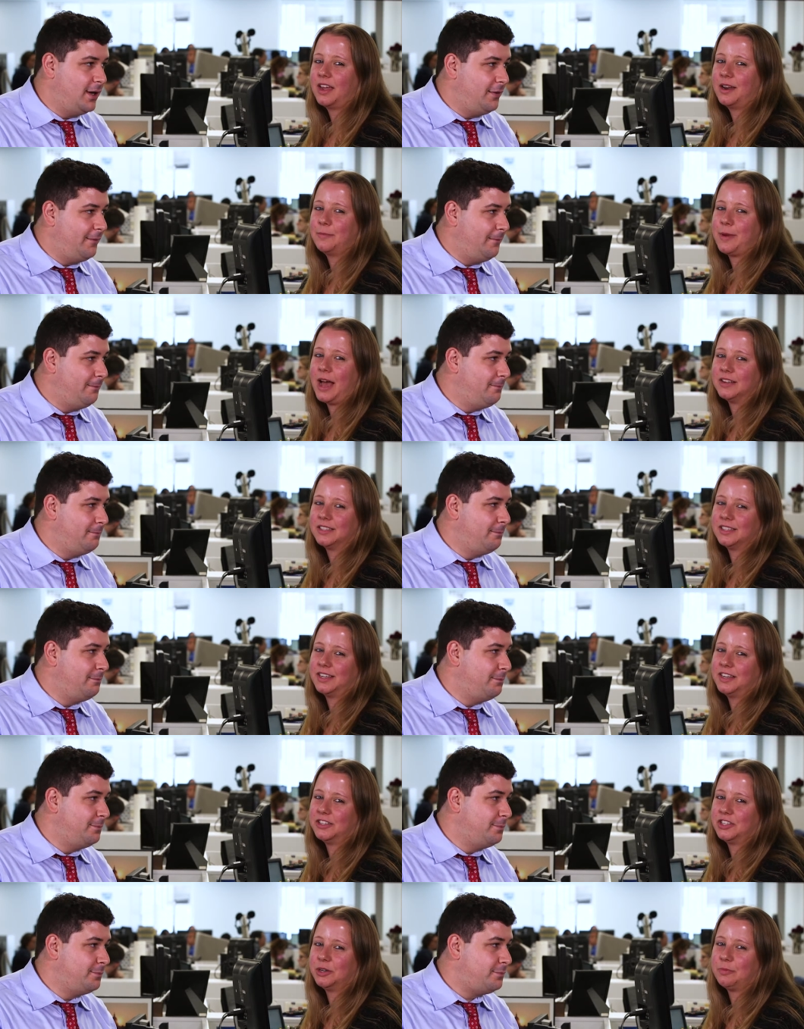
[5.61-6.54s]
Speaker 1: And I'm House
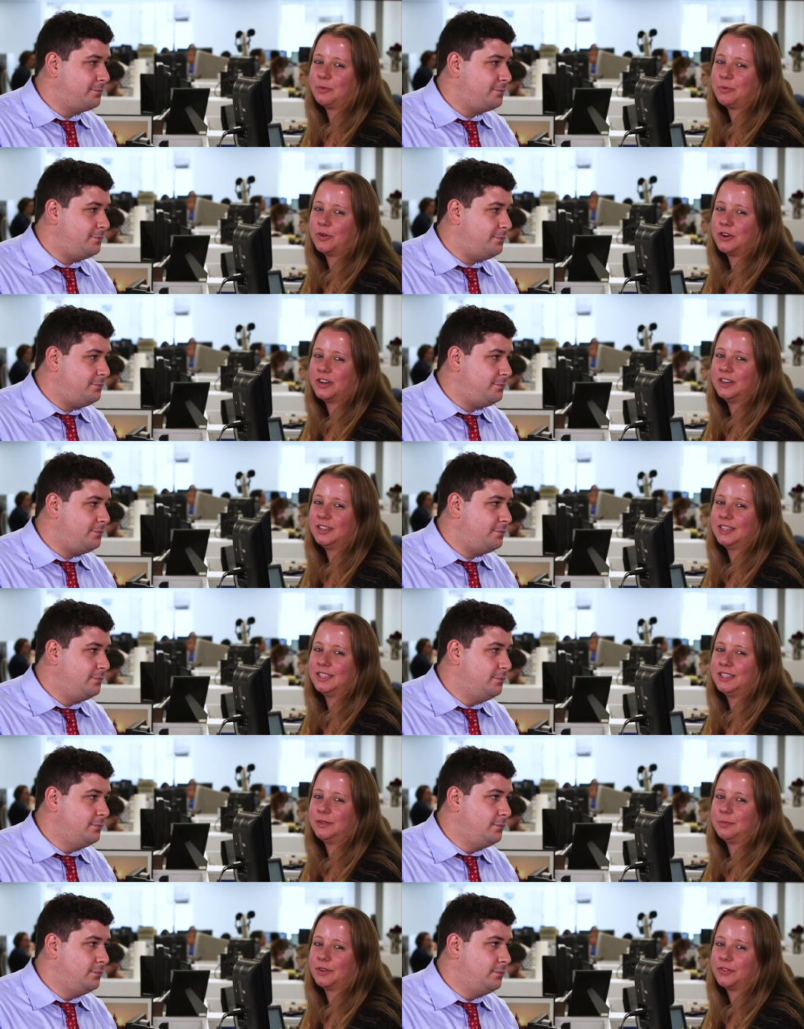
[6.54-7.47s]
Leadership Reporter Lindsey
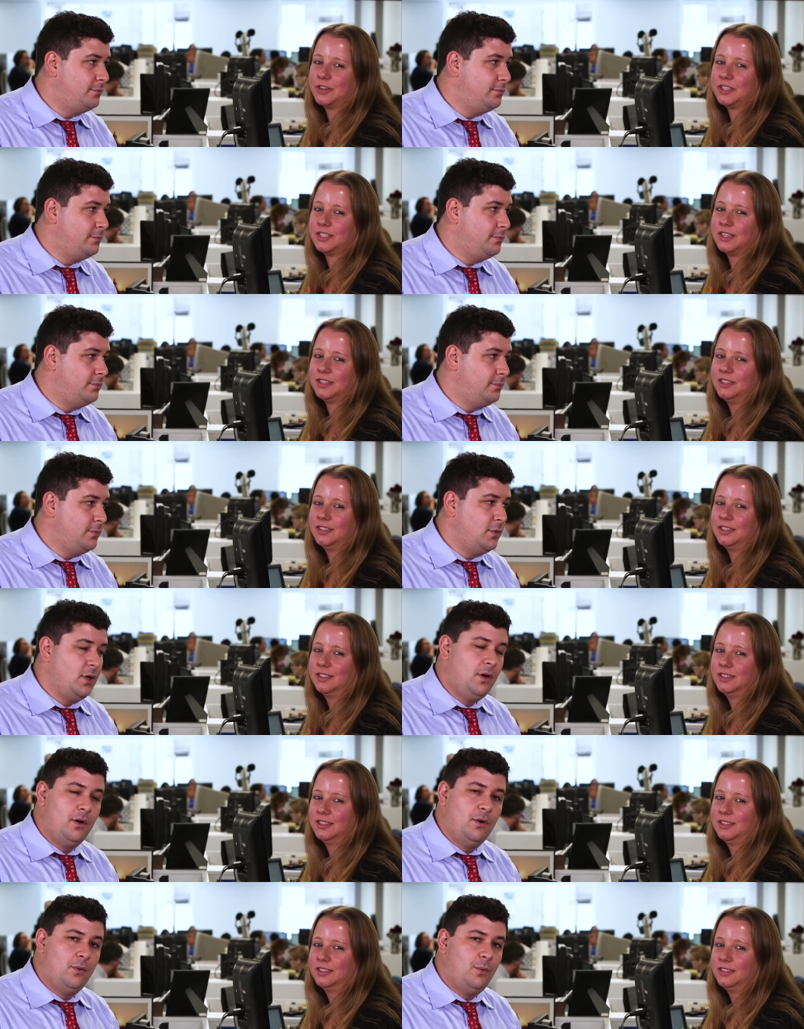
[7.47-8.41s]
McPherson.
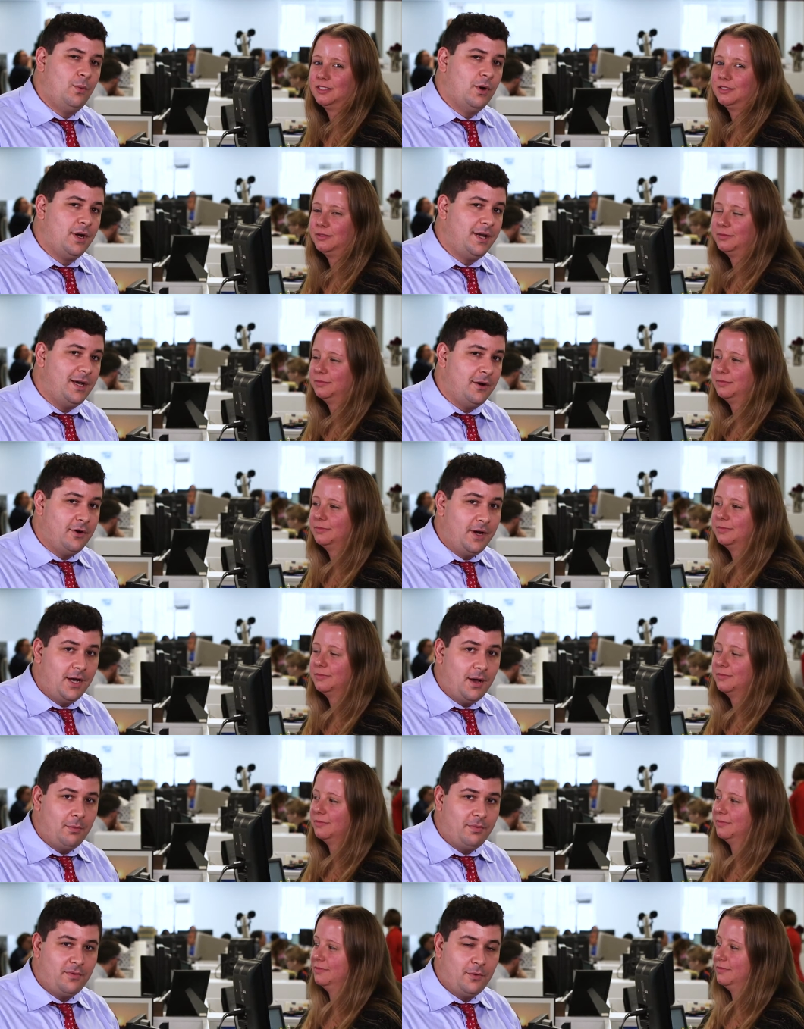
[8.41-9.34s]
Speaker 2: We're gearing
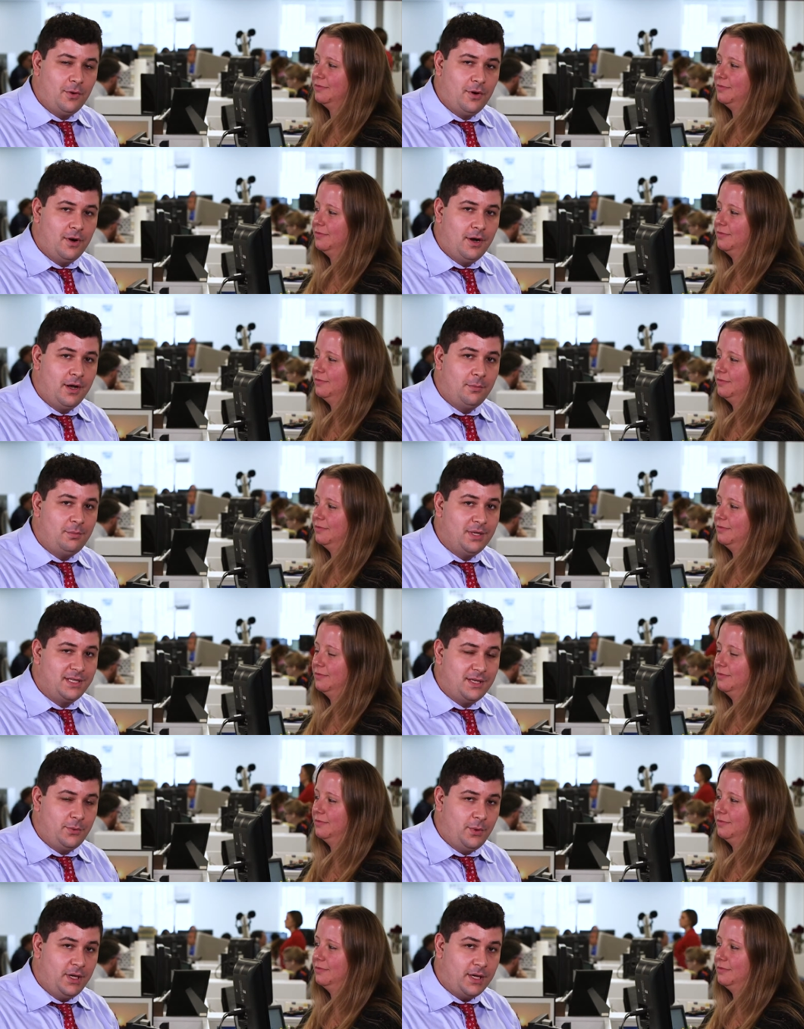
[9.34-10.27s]
up for a busy
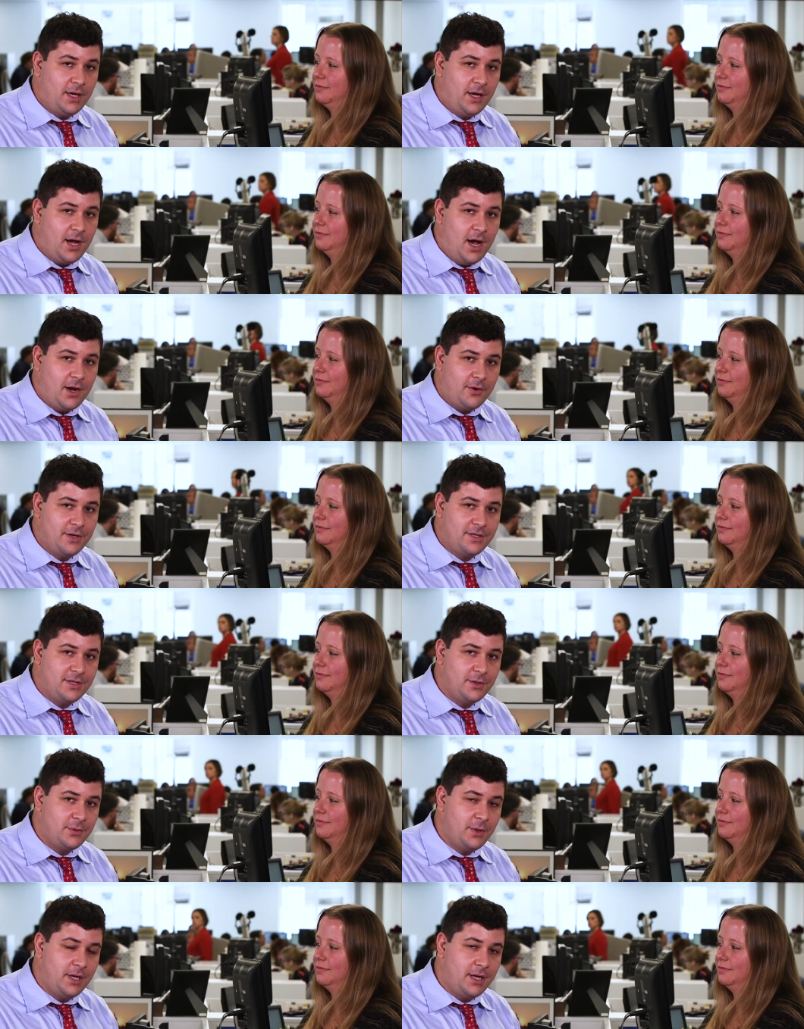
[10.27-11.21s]
week in Congress this
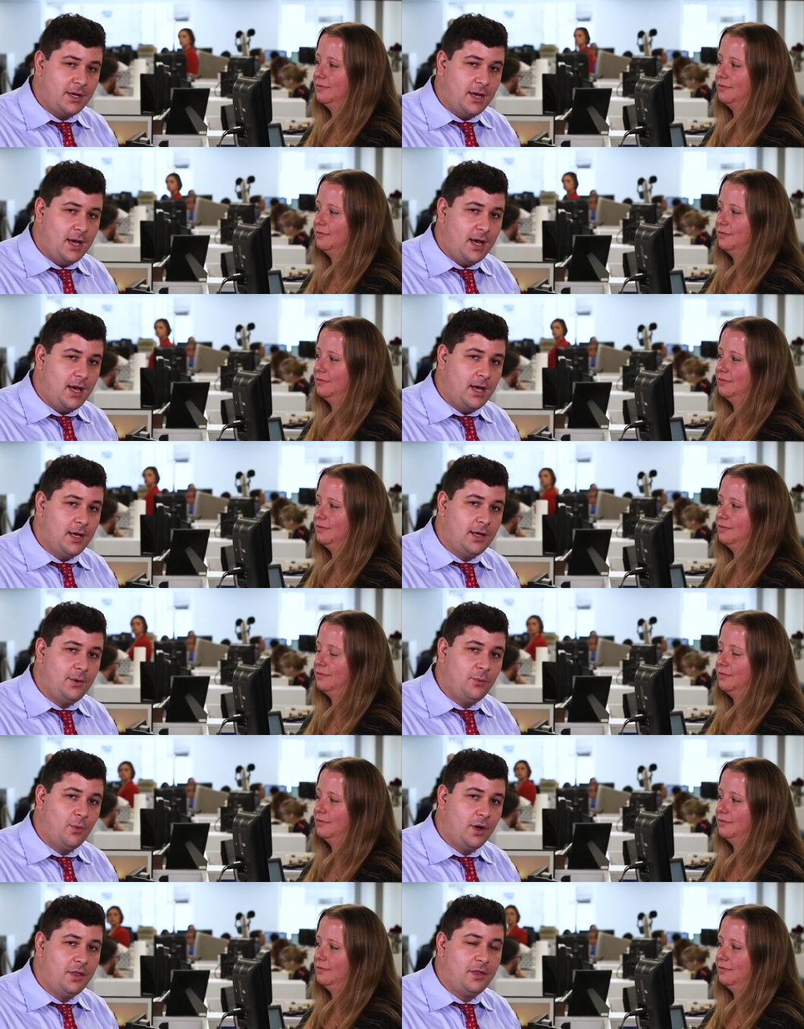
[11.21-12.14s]
week, and
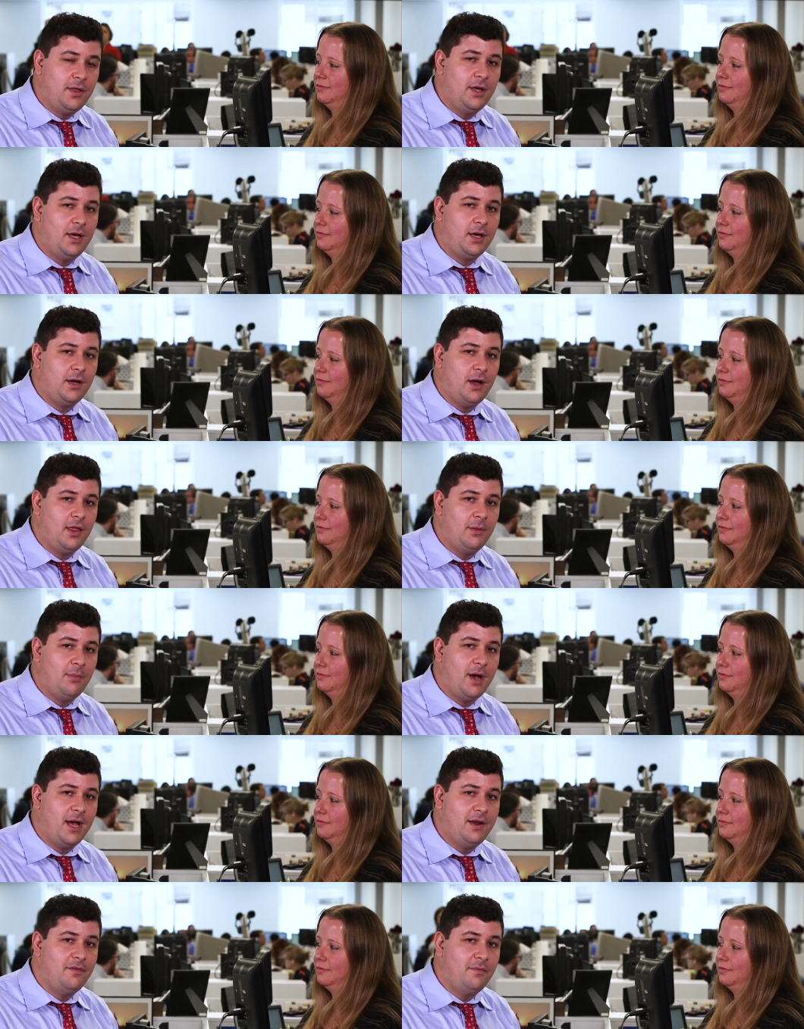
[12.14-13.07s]
one thing on the
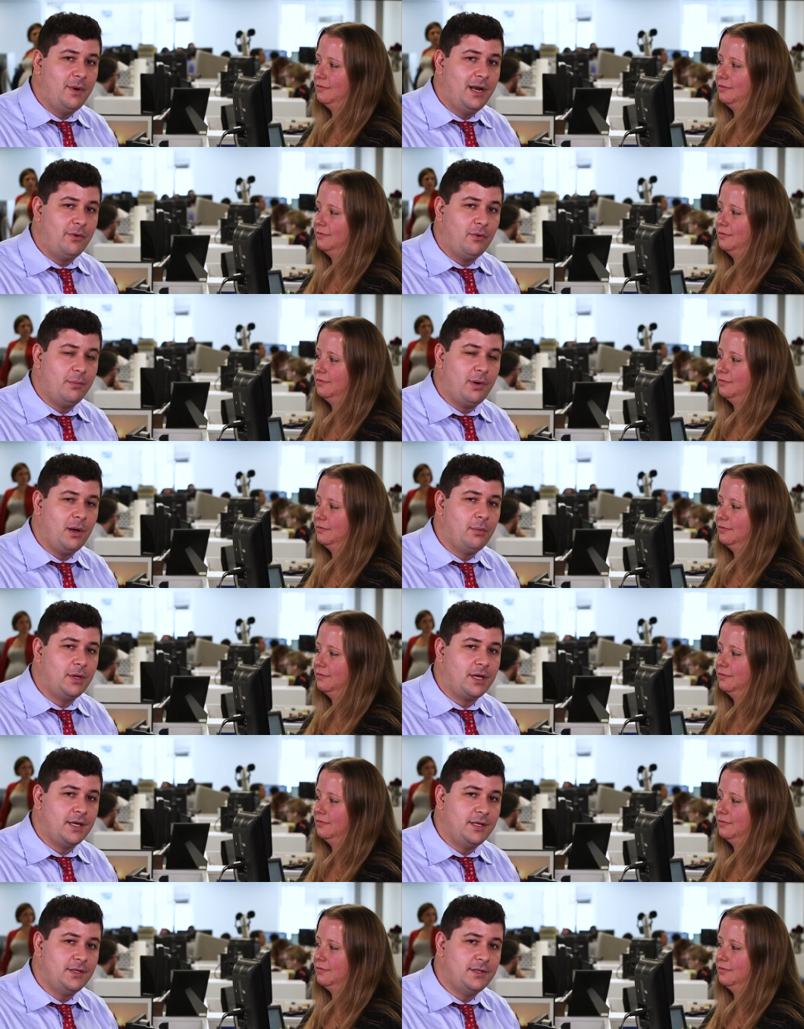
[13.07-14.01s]
mind of many
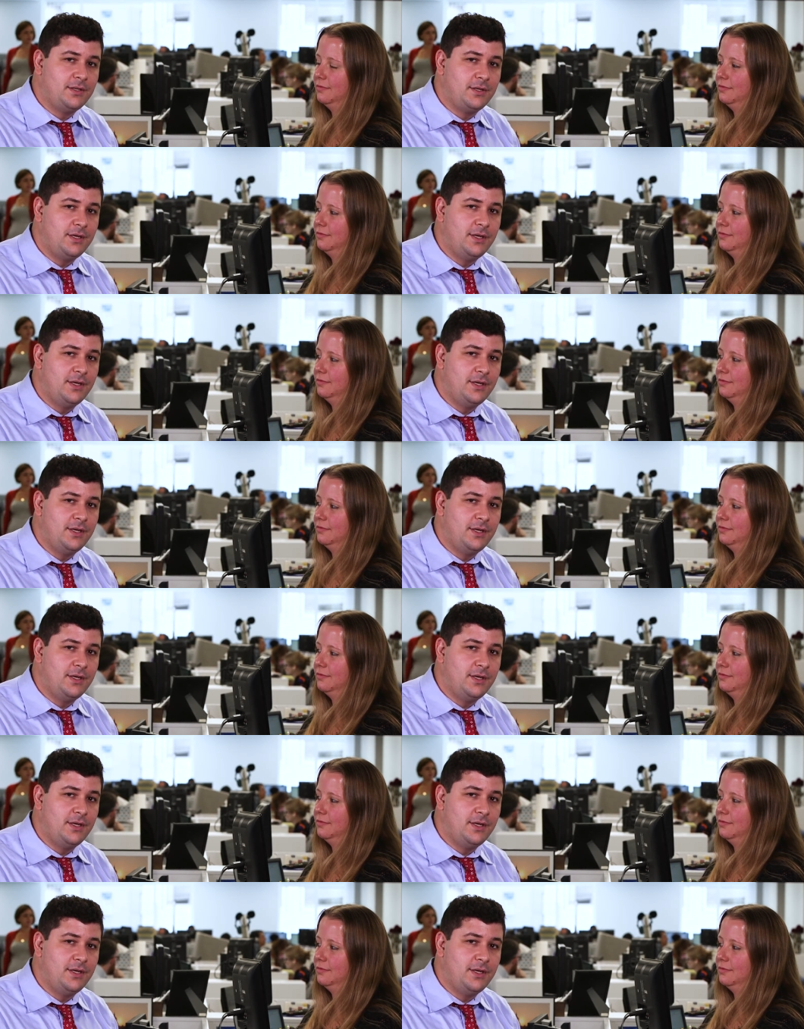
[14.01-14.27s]
Republicans